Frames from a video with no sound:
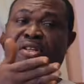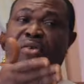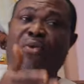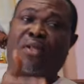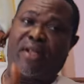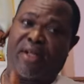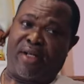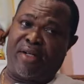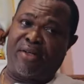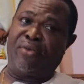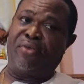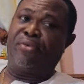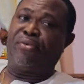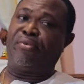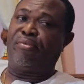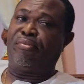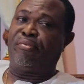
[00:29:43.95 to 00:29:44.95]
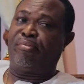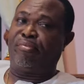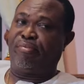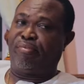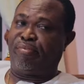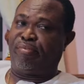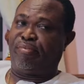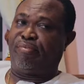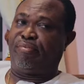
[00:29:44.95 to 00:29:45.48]
Let me see what I can
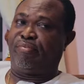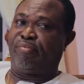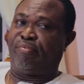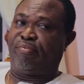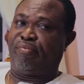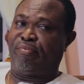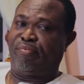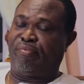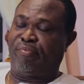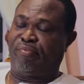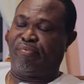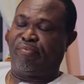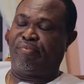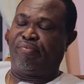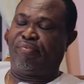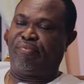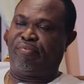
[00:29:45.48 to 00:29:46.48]
do.